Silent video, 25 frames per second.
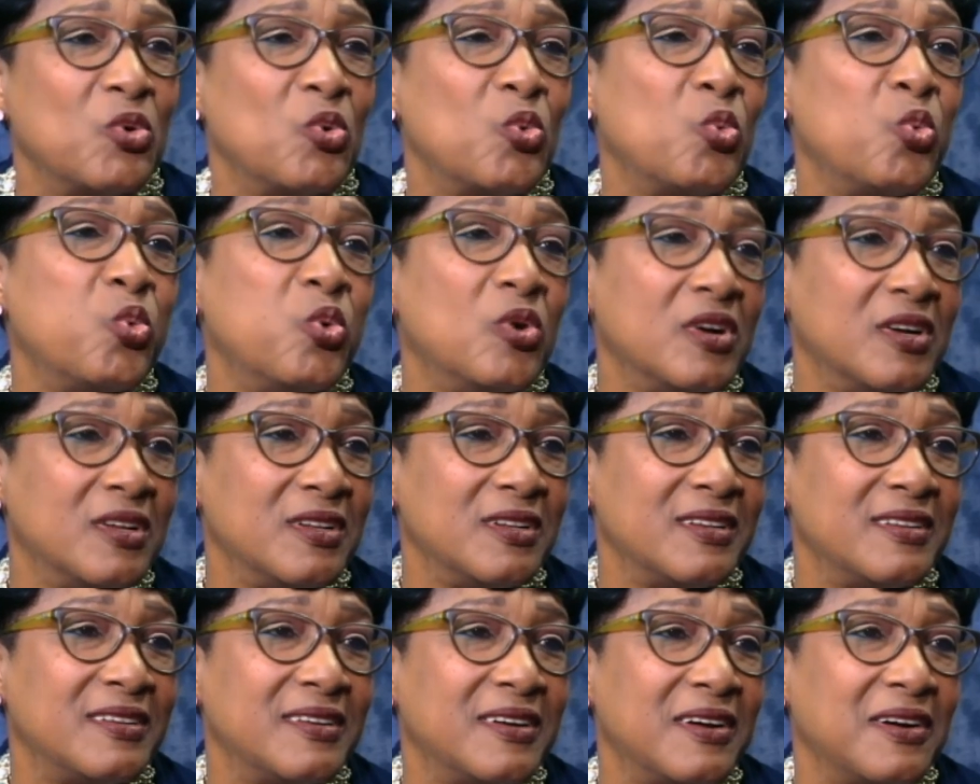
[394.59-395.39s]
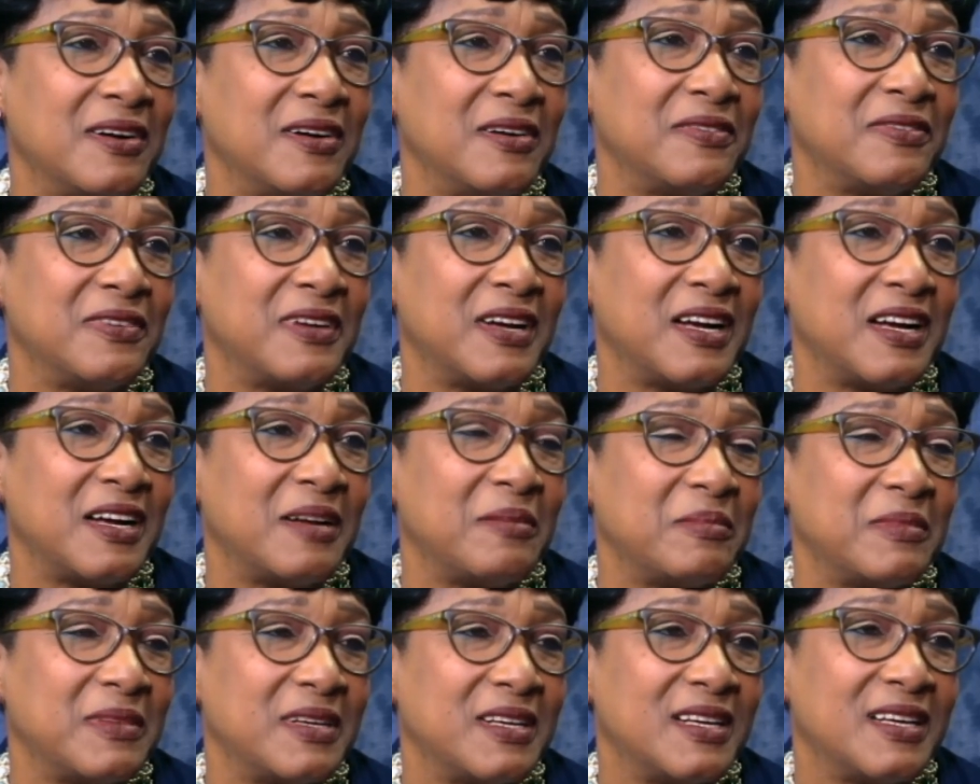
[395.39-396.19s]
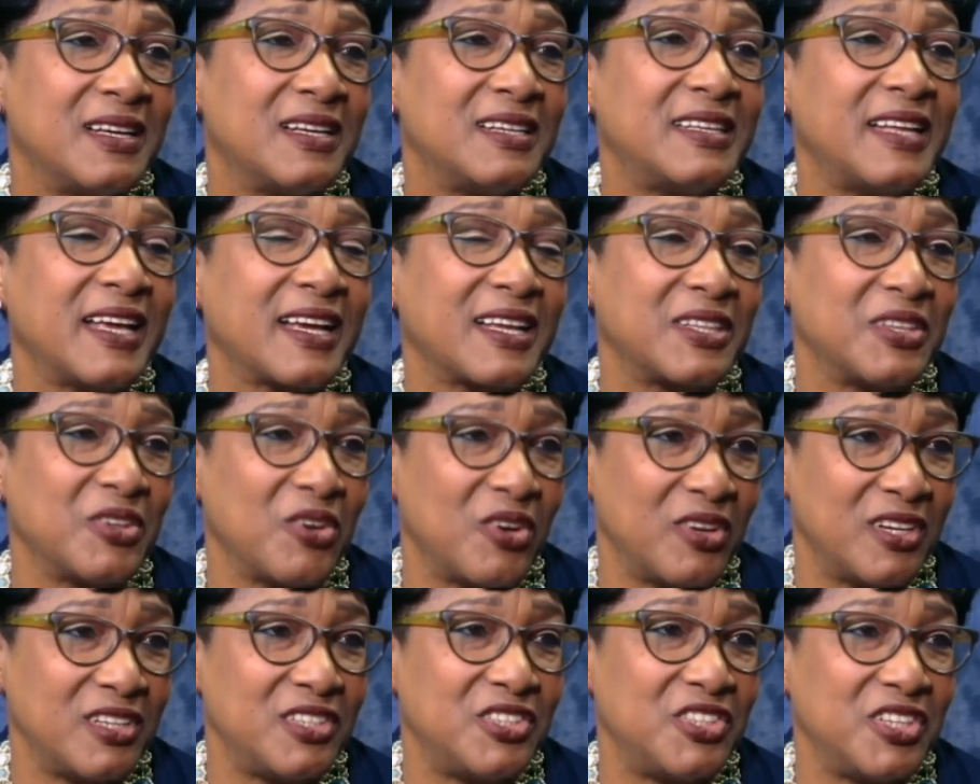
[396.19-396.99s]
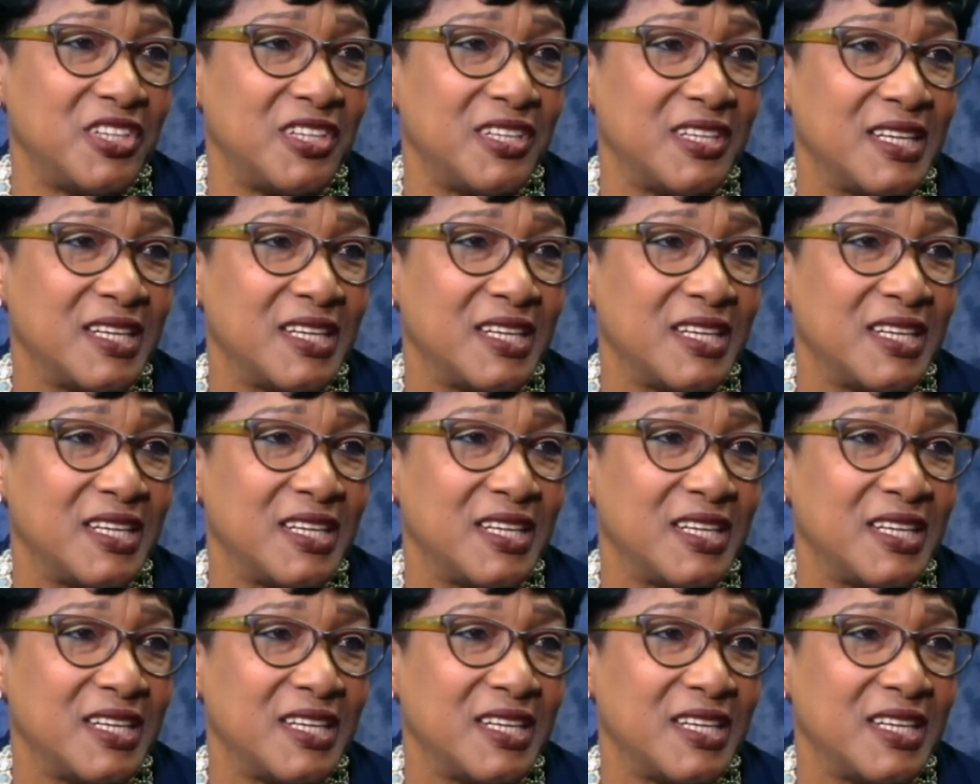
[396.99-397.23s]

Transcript: world of technology?